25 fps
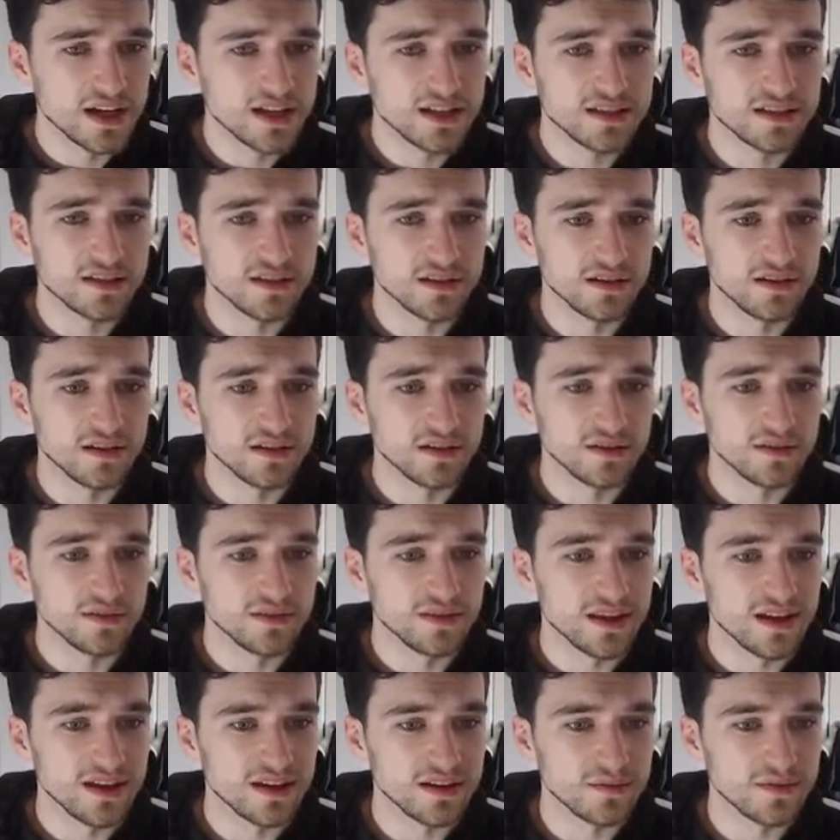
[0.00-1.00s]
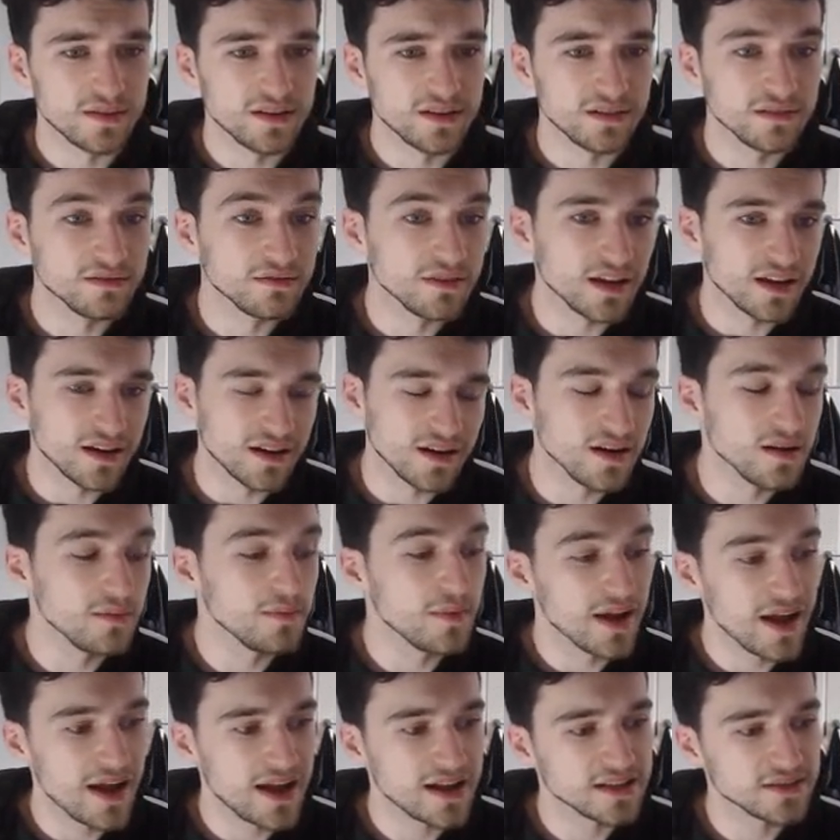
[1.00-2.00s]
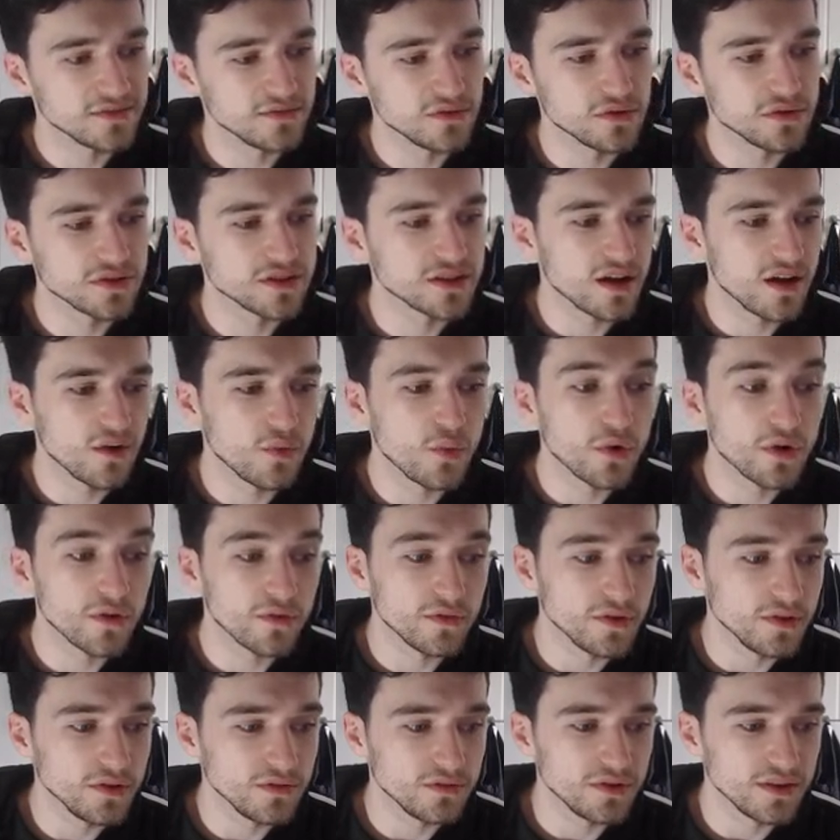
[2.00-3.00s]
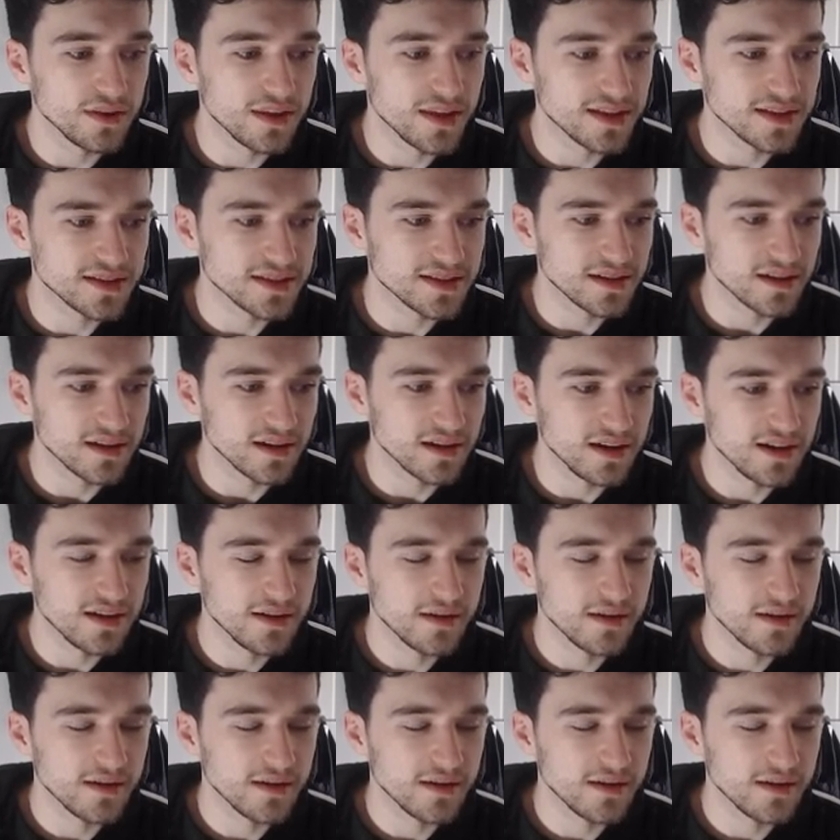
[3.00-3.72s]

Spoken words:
So they're gonna feel like, oh, my hand's forced, I wanna vote for this guy.